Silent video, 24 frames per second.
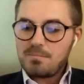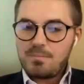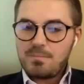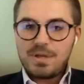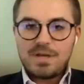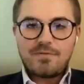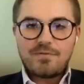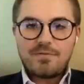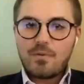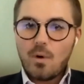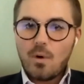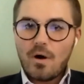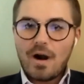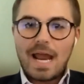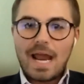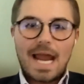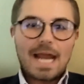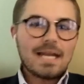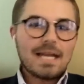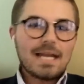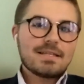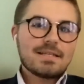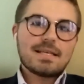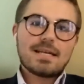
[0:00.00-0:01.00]
before
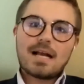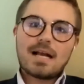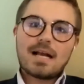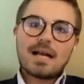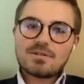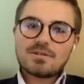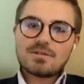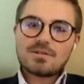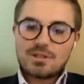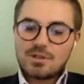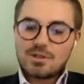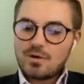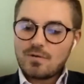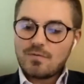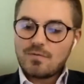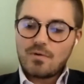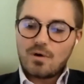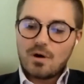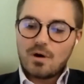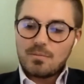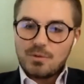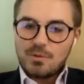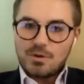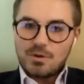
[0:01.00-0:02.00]
anything else in your
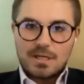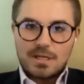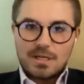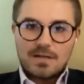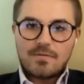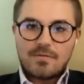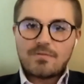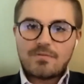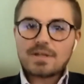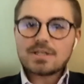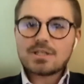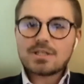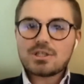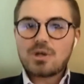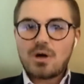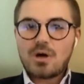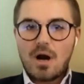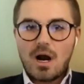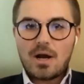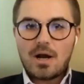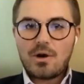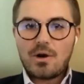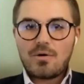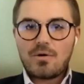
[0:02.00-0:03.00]
firm you need to fix your
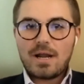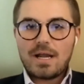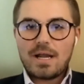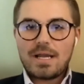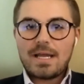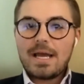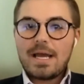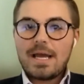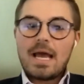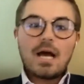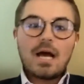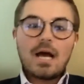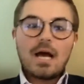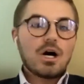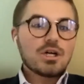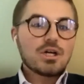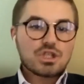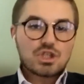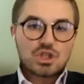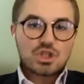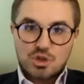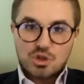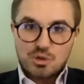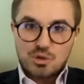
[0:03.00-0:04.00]
hire rate
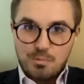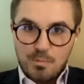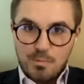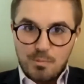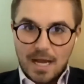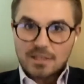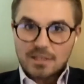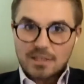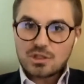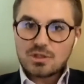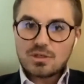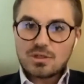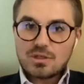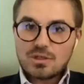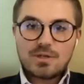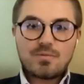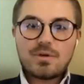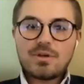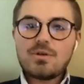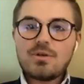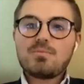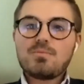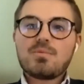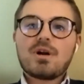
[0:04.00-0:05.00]
especially
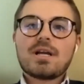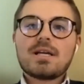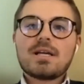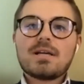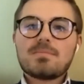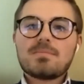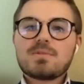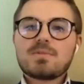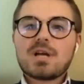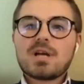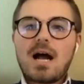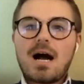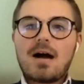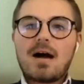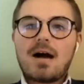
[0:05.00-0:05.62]
when you bring up the